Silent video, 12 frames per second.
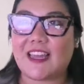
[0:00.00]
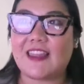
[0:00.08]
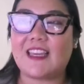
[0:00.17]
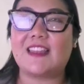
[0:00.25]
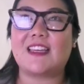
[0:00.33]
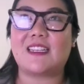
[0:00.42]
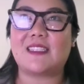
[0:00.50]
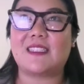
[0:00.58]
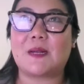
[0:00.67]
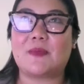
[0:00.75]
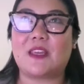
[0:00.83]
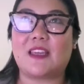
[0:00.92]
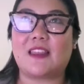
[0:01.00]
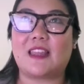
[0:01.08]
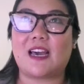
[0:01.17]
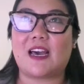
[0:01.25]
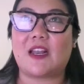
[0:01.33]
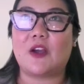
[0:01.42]
And I think that is something
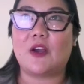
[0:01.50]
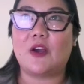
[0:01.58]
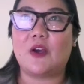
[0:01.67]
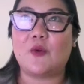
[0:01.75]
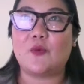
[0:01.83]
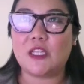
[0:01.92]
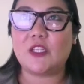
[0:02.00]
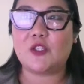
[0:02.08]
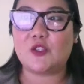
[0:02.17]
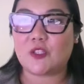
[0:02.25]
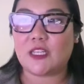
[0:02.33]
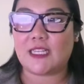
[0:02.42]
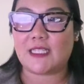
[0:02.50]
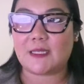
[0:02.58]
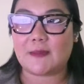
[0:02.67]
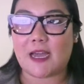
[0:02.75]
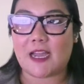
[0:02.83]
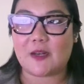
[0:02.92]
that really, truly
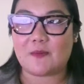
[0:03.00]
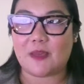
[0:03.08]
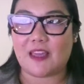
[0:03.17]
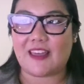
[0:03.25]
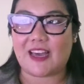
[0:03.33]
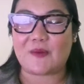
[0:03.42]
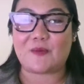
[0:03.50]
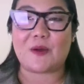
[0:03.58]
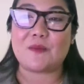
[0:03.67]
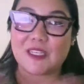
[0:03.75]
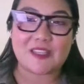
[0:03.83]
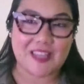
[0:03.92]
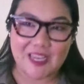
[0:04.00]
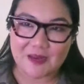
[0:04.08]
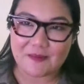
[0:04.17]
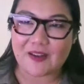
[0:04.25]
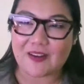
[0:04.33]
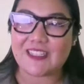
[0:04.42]
inspired me, that when we
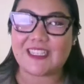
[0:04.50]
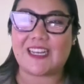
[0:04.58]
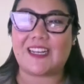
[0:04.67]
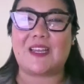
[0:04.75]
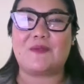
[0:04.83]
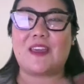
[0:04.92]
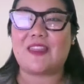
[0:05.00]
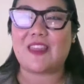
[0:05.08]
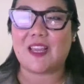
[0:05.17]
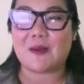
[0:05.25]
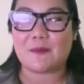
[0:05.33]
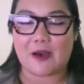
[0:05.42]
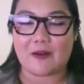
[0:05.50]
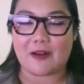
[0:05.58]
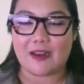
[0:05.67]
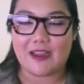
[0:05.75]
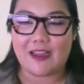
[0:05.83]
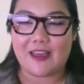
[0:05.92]
think about Intel and we think
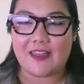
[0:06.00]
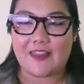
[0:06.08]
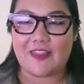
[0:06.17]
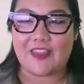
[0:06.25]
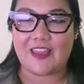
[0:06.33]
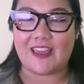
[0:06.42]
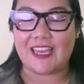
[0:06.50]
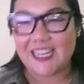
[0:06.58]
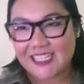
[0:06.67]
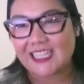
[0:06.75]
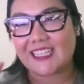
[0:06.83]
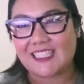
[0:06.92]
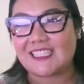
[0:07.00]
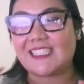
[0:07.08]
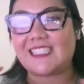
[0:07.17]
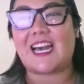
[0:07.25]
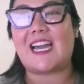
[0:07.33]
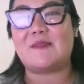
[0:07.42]
about the Intel
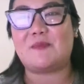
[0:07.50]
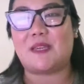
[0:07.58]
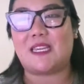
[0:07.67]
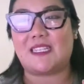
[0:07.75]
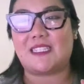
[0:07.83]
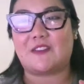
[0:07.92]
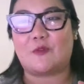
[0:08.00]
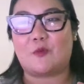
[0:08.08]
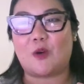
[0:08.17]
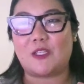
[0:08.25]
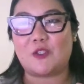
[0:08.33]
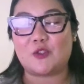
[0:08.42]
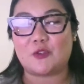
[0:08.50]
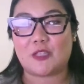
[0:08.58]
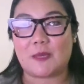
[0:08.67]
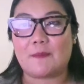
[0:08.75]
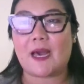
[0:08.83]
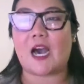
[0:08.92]
Inside piece of what is
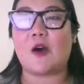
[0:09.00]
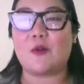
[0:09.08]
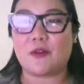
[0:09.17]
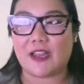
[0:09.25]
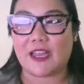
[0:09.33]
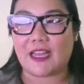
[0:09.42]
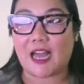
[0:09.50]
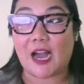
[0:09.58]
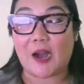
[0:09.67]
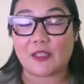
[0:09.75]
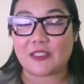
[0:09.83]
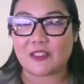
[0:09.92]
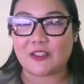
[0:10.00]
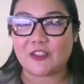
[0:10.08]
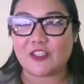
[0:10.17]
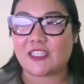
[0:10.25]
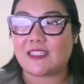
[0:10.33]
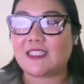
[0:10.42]
truly powering our
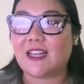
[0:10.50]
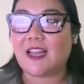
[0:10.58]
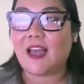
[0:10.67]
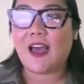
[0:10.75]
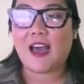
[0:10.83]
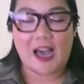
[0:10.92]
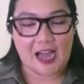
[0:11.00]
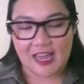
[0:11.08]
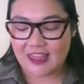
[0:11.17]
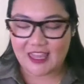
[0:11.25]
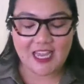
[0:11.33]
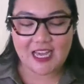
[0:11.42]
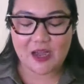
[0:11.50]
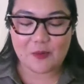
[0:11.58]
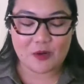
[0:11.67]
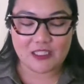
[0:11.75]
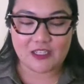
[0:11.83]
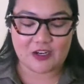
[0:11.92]
solutions, I think
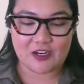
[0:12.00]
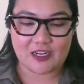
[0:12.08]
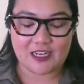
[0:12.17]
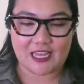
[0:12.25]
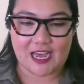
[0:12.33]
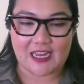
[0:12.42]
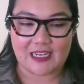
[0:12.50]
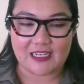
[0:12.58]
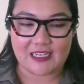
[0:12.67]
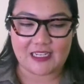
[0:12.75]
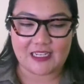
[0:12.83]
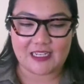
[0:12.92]
I once heard that